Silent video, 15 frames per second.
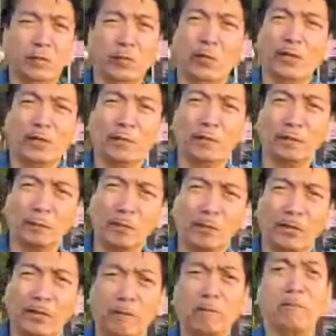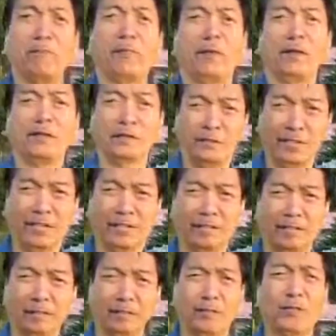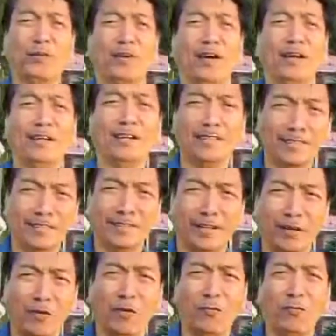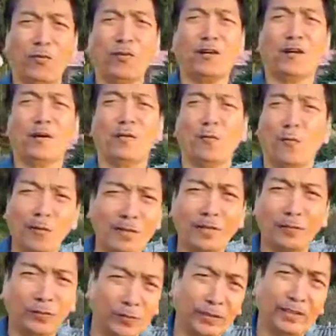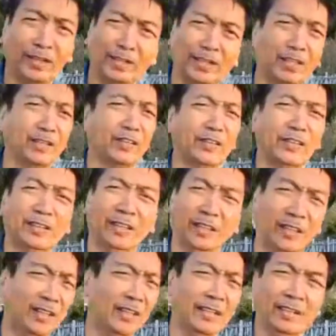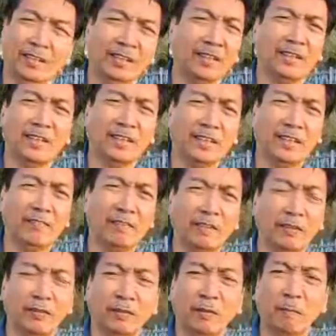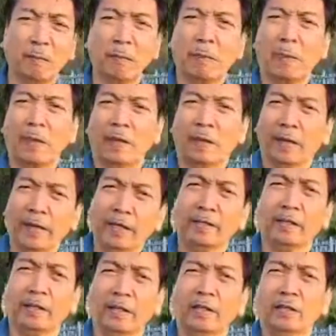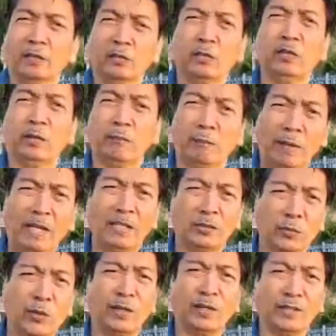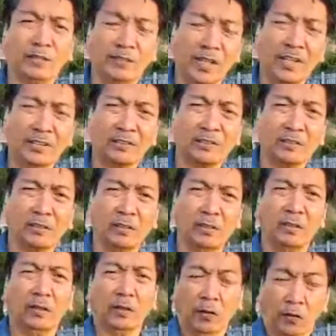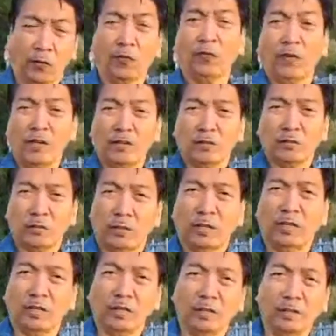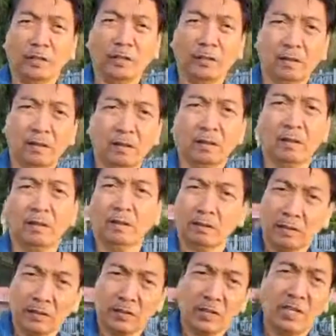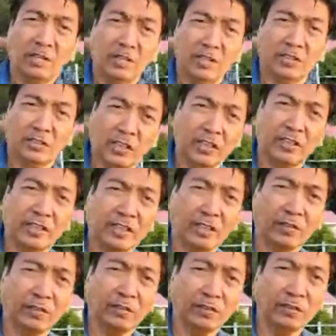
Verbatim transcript: you wake up in the morning, praise God for another day, for a wonderful day that He that He's given you, and to the place where it sets. Oh, friends, today the sun is setting now.